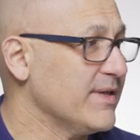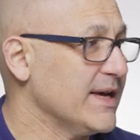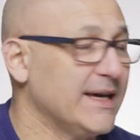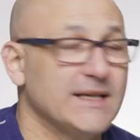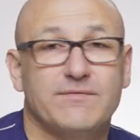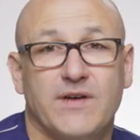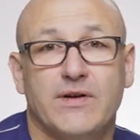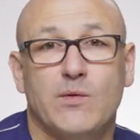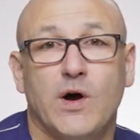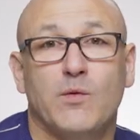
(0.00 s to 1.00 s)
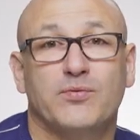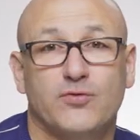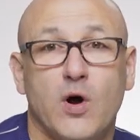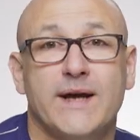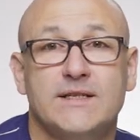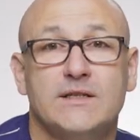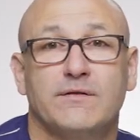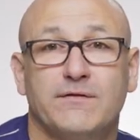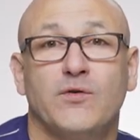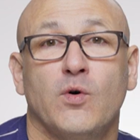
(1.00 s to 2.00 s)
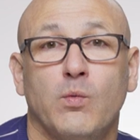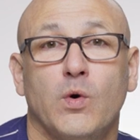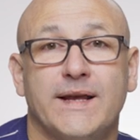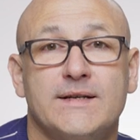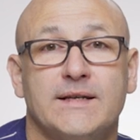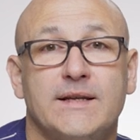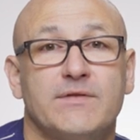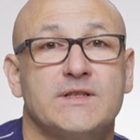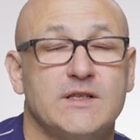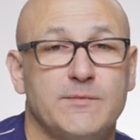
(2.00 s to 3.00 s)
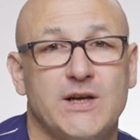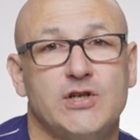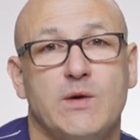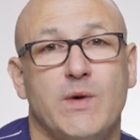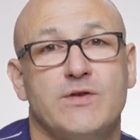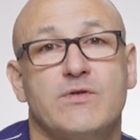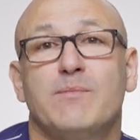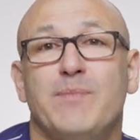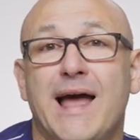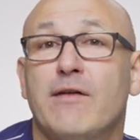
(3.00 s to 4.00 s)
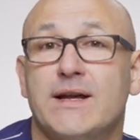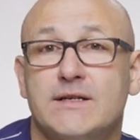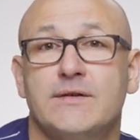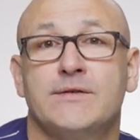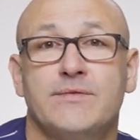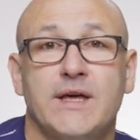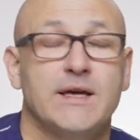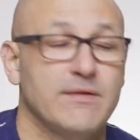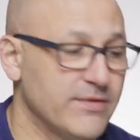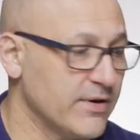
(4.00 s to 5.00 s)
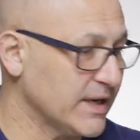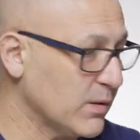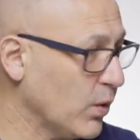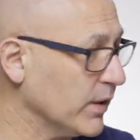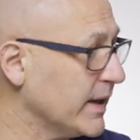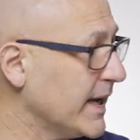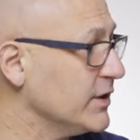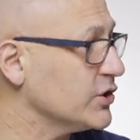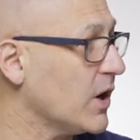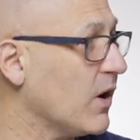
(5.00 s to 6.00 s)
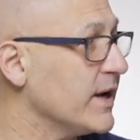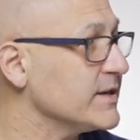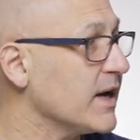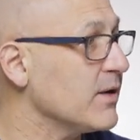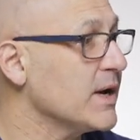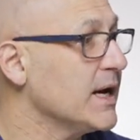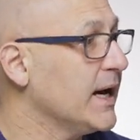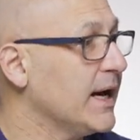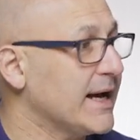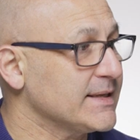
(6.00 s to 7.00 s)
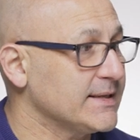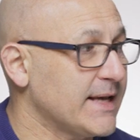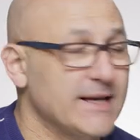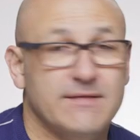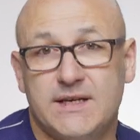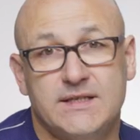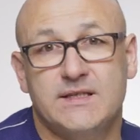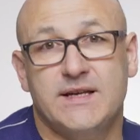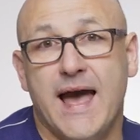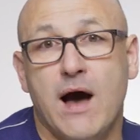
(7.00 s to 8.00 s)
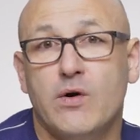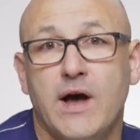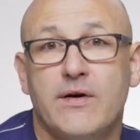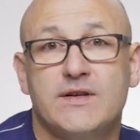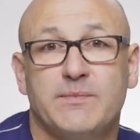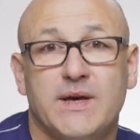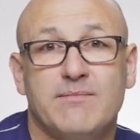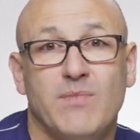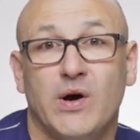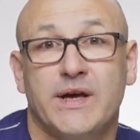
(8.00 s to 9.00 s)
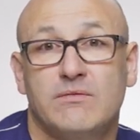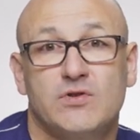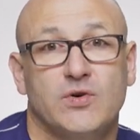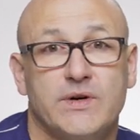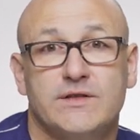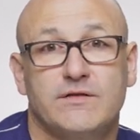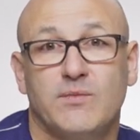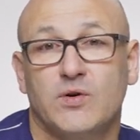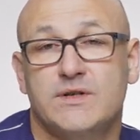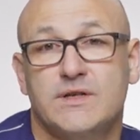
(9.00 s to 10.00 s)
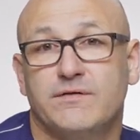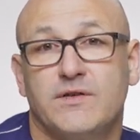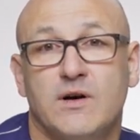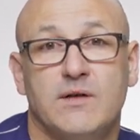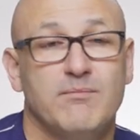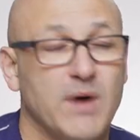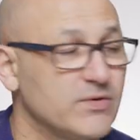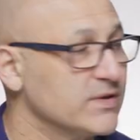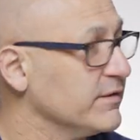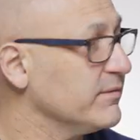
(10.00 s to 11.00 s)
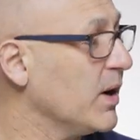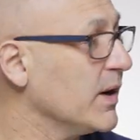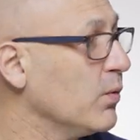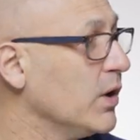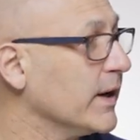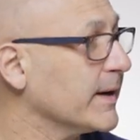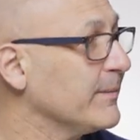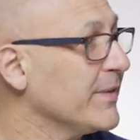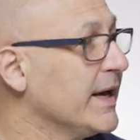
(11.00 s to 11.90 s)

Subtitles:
think it's very well priced for what it delivers, especially when you compare it to the 31-inch EIZO. As I said, this is now going to be my choice of monitor for most of my work.